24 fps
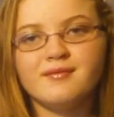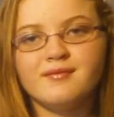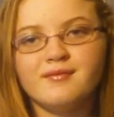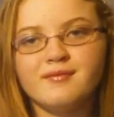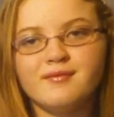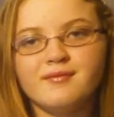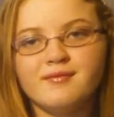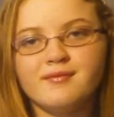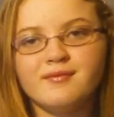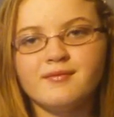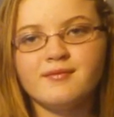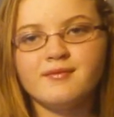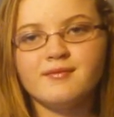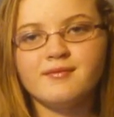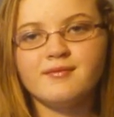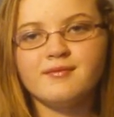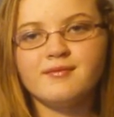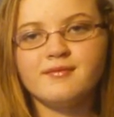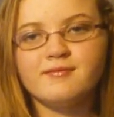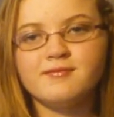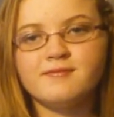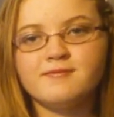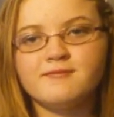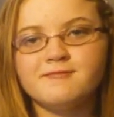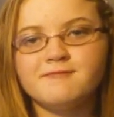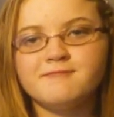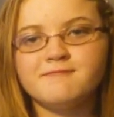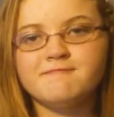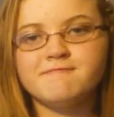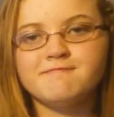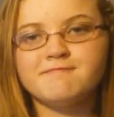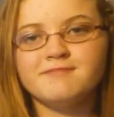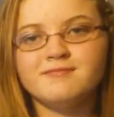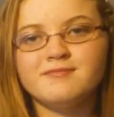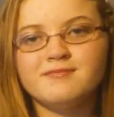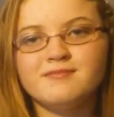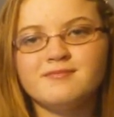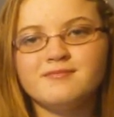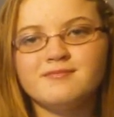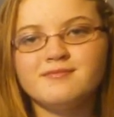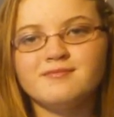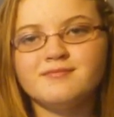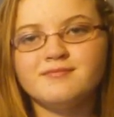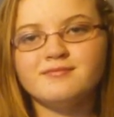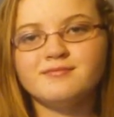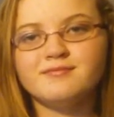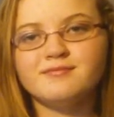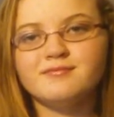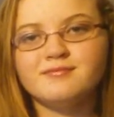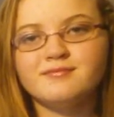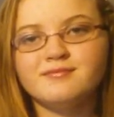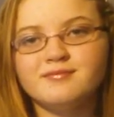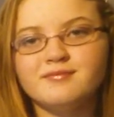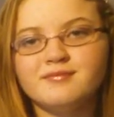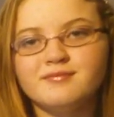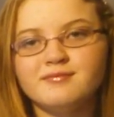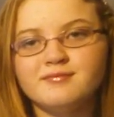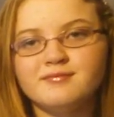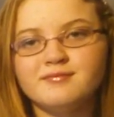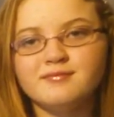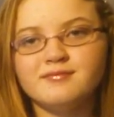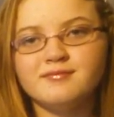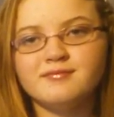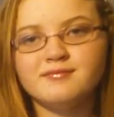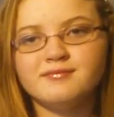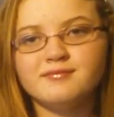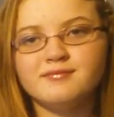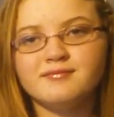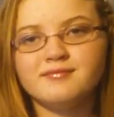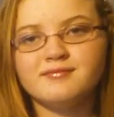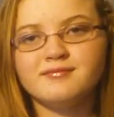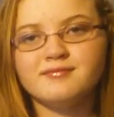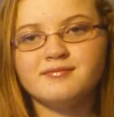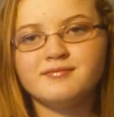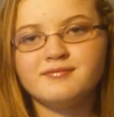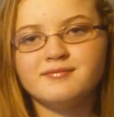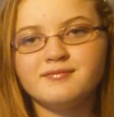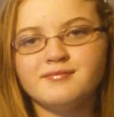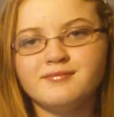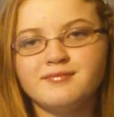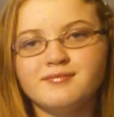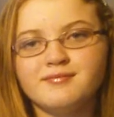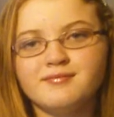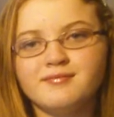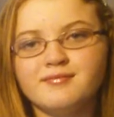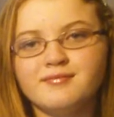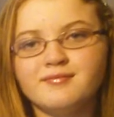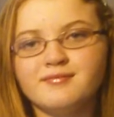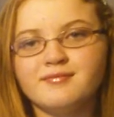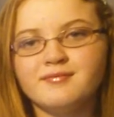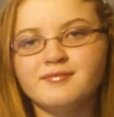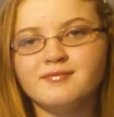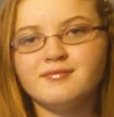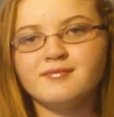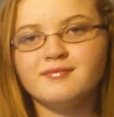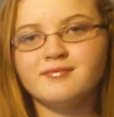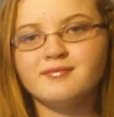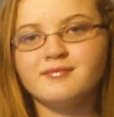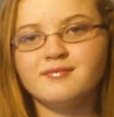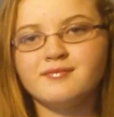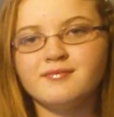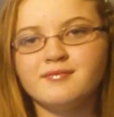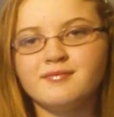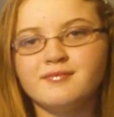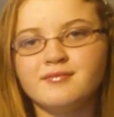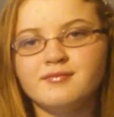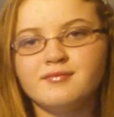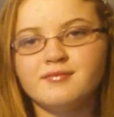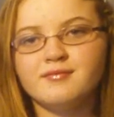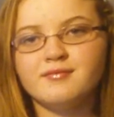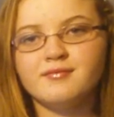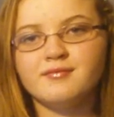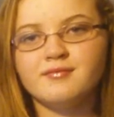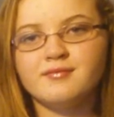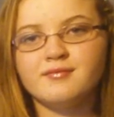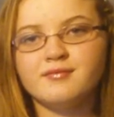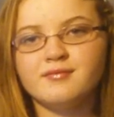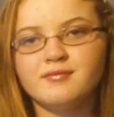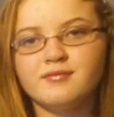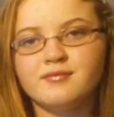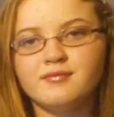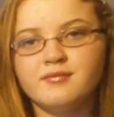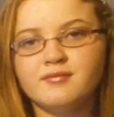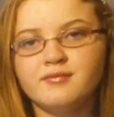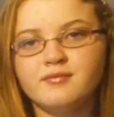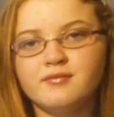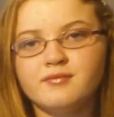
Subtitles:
(not speaking)